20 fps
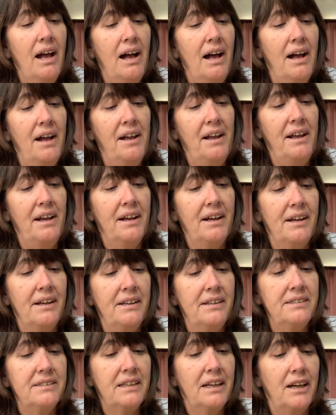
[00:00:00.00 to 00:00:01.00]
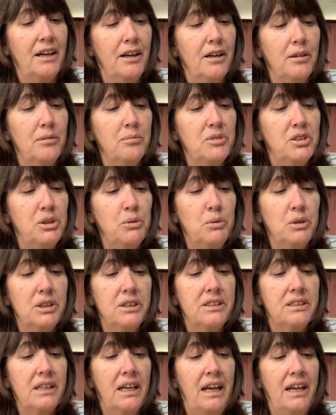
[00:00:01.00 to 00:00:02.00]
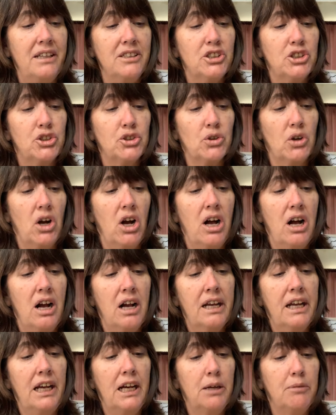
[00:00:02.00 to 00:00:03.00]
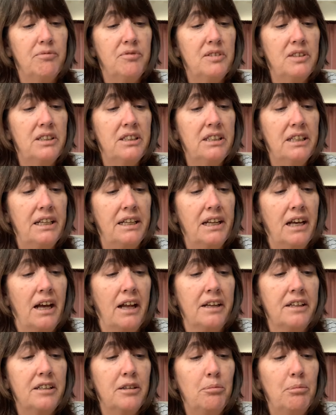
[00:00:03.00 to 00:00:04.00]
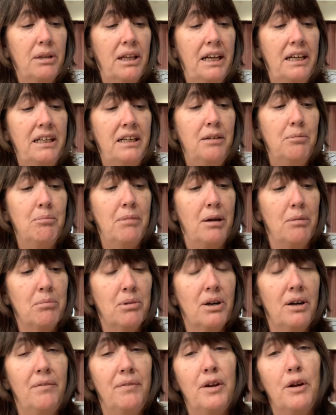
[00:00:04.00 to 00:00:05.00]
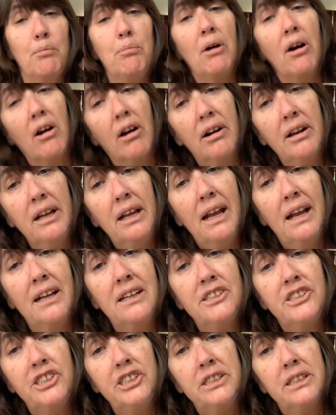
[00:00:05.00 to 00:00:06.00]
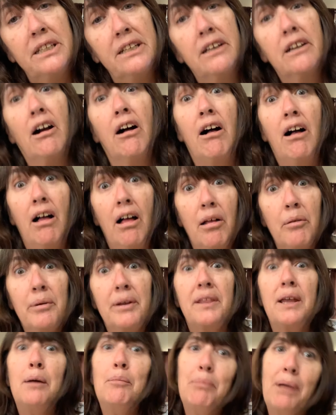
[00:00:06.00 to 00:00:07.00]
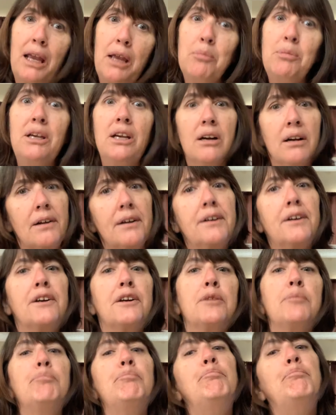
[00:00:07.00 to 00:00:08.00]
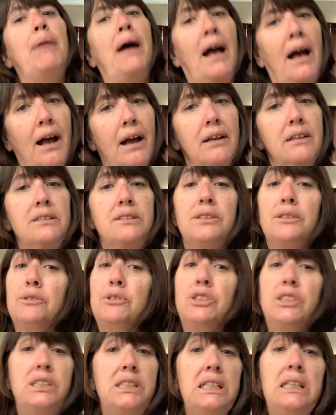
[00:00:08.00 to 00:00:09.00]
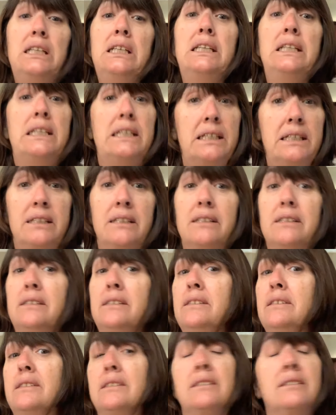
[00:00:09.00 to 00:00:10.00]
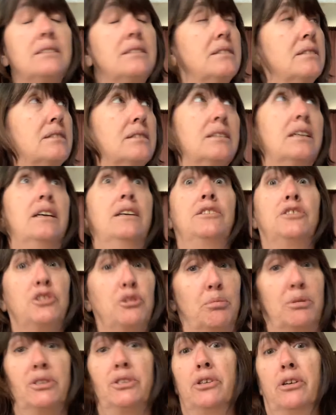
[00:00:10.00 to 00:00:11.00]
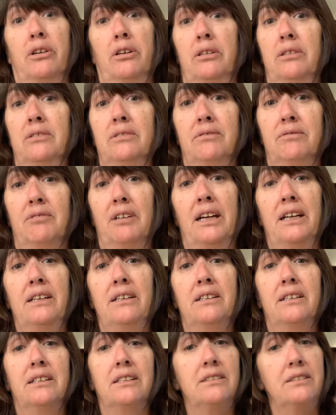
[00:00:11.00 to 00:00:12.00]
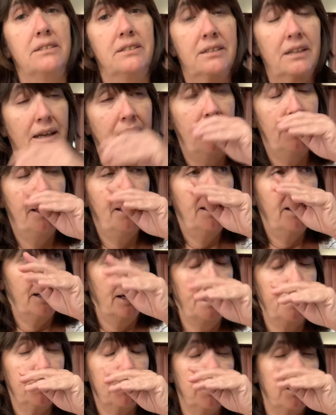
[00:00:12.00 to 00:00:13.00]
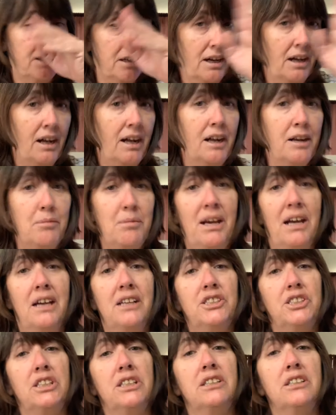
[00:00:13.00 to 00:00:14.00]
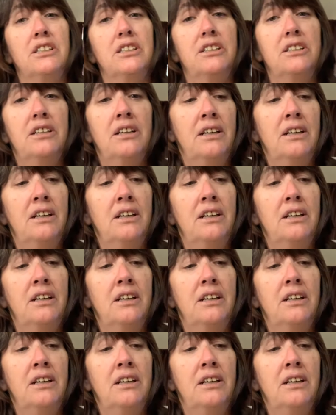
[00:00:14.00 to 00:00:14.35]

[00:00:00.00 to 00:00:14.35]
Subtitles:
And she was a strong, helpful, and uncomplaining member of their party, and she did it all with a baby on her back. So she is a superstar, right? Because I could not imagine